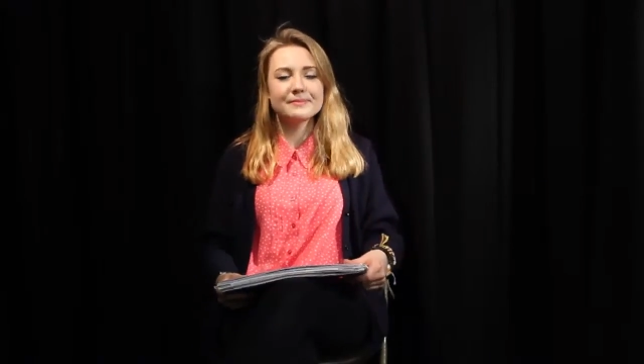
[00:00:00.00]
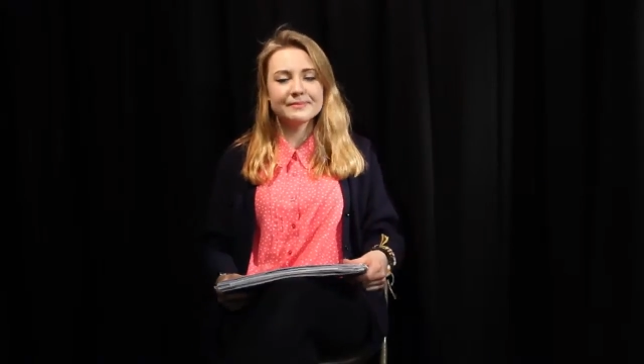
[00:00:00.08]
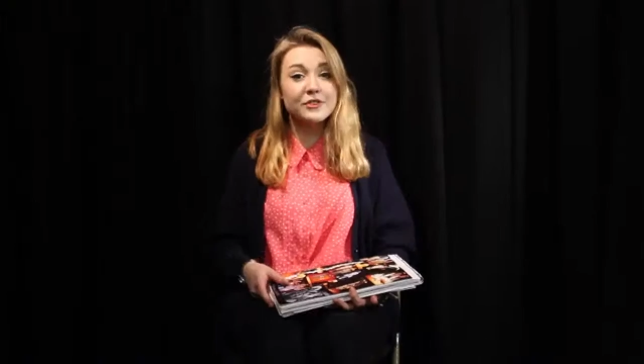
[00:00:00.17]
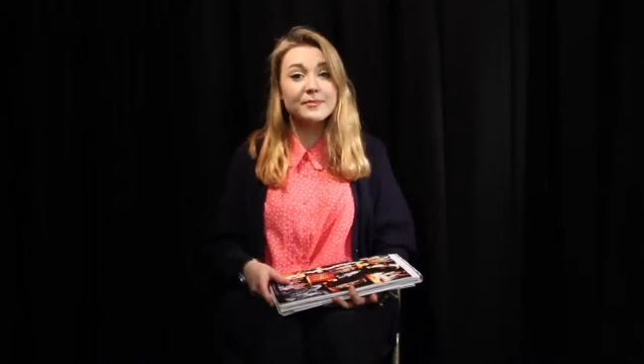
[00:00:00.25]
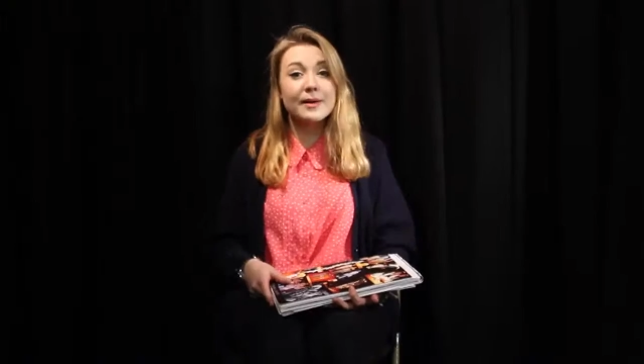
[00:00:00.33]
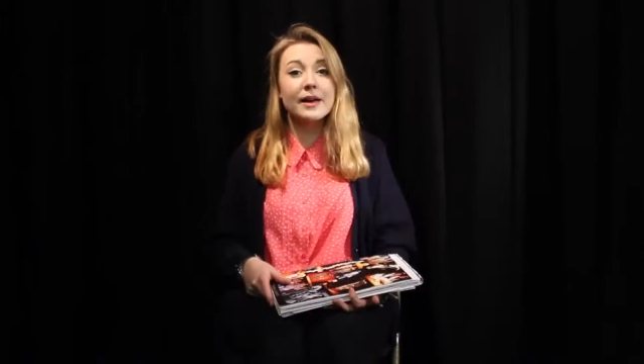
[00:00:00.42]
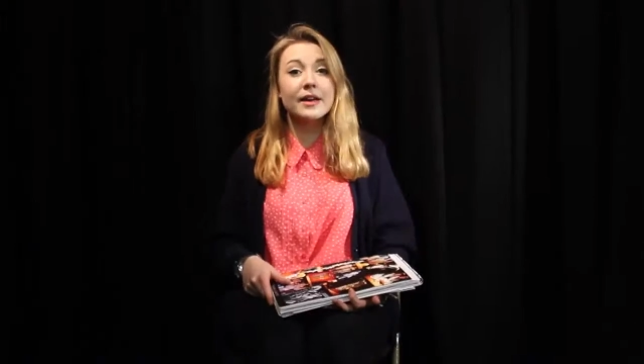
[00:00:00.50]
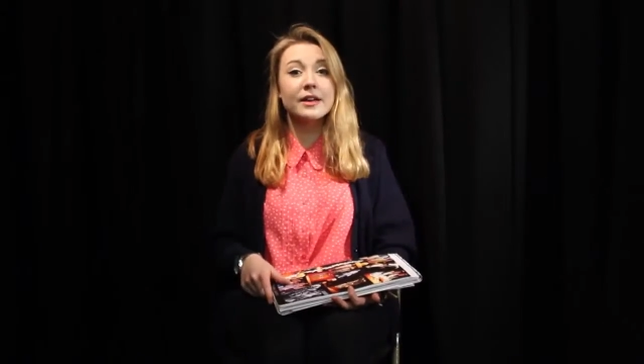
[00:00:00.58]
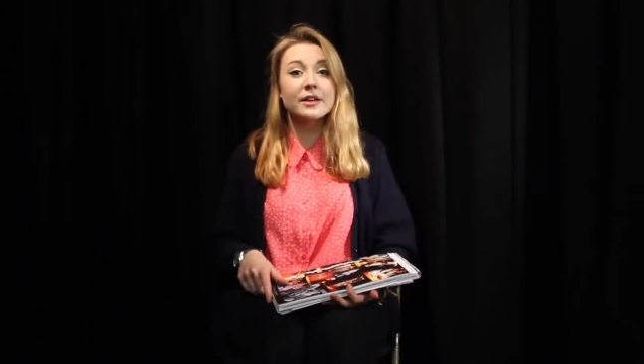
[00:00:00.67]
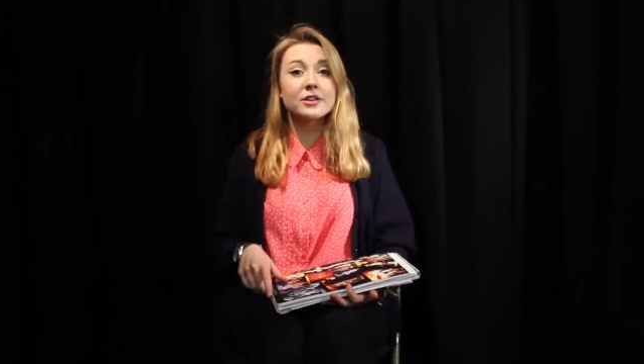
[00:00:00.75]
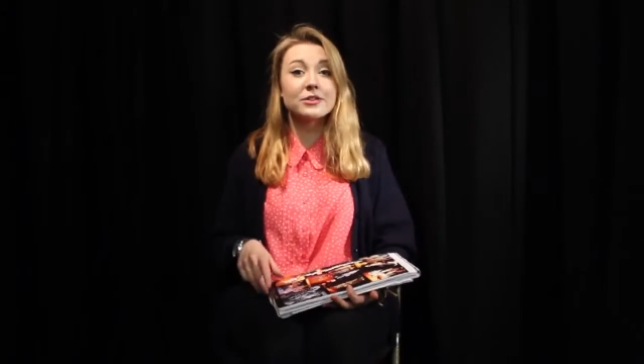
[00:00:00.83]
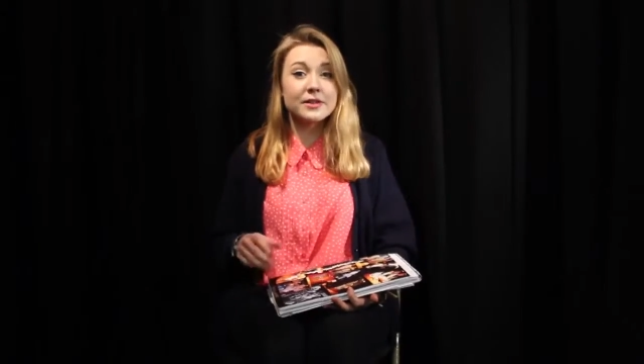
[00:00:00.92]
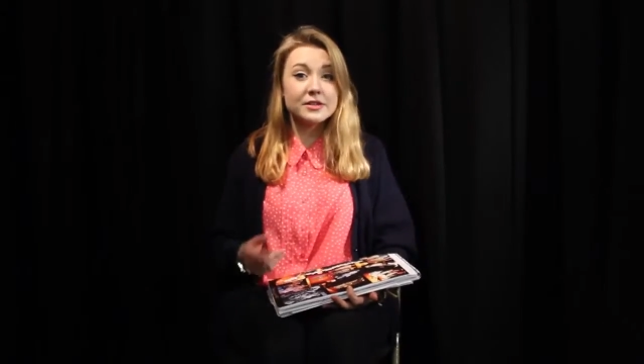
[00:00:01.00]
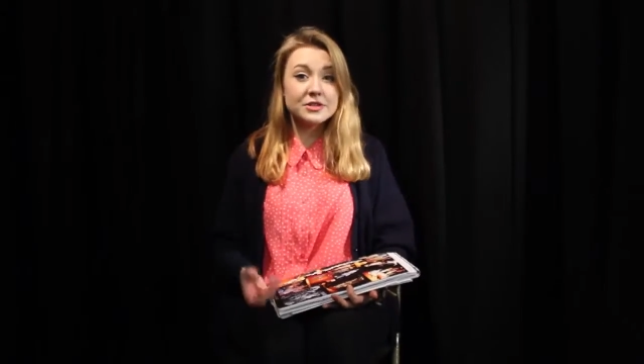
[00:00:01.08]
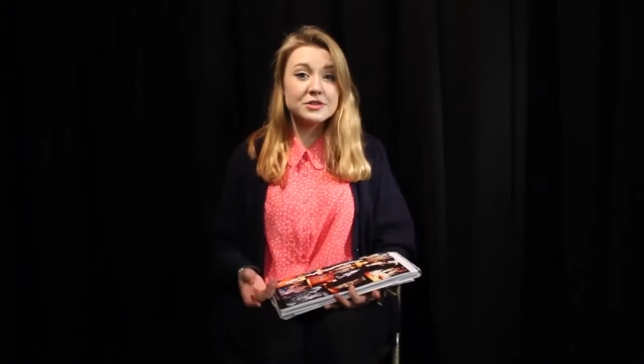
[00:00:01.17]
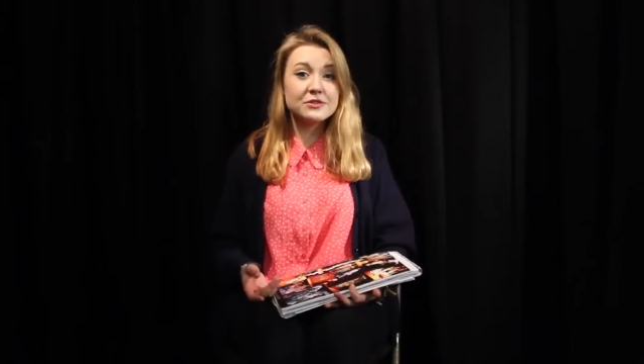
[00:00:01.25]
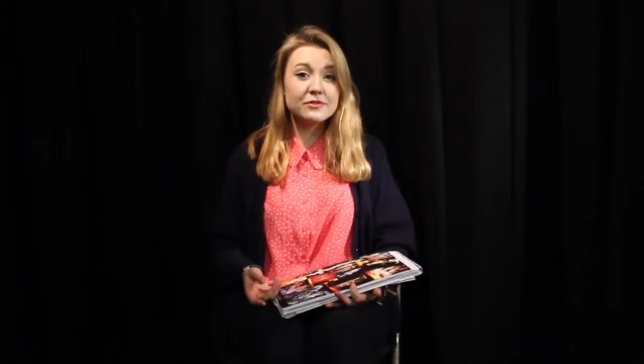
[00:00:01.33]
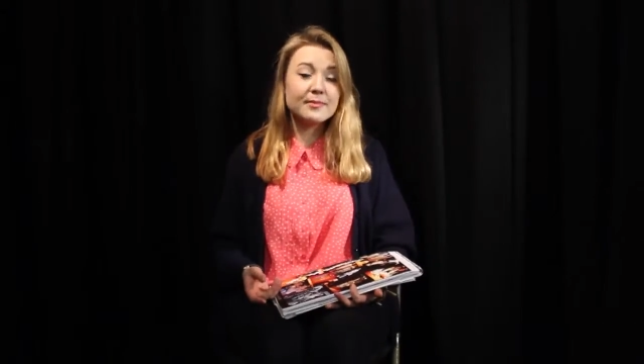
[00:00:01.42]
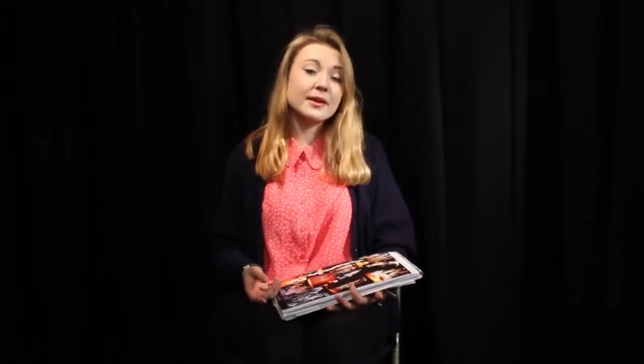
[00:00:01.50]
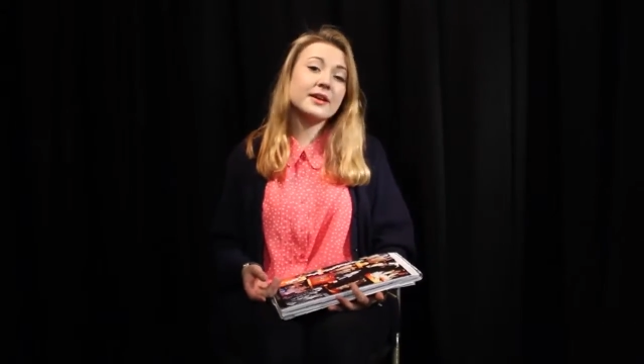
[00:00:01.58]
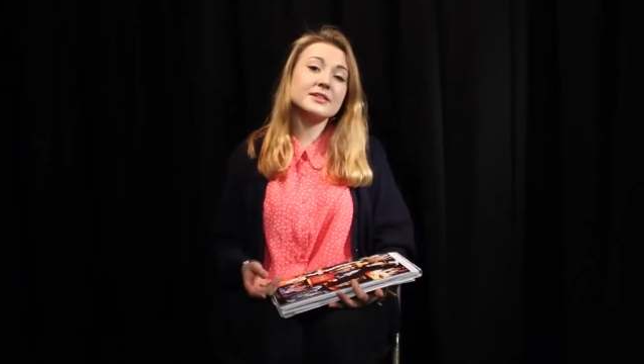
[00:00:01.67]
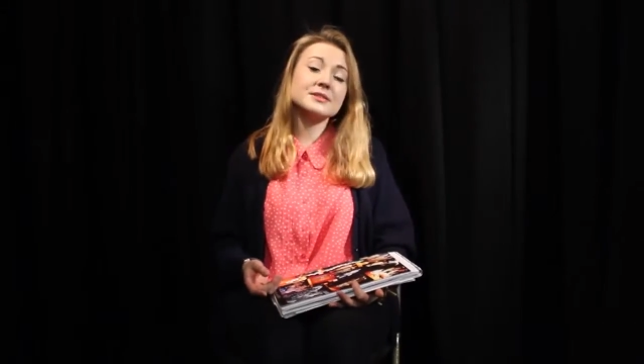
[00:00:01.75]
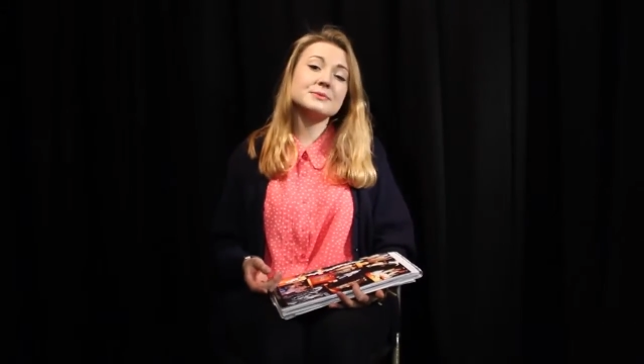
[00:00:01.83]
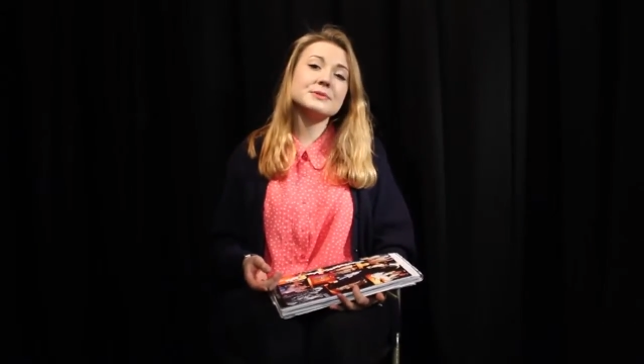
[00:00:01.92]
For my Unit 2 for my
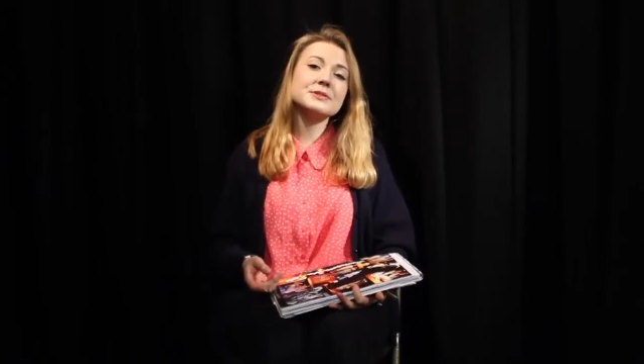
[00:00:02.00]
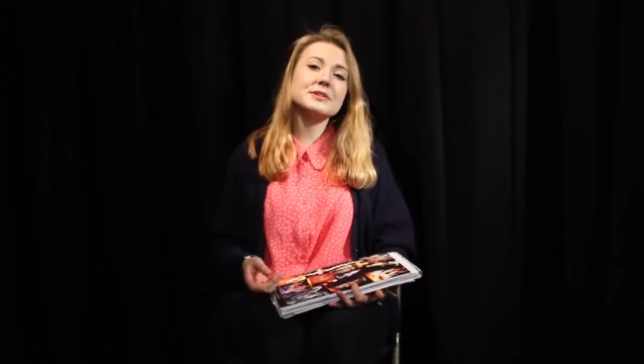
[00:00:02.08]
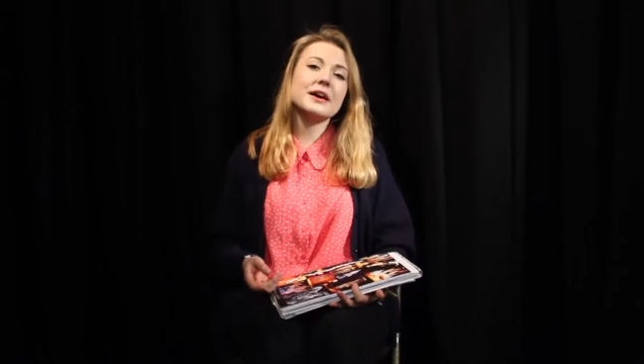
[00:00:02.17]
Arts Award,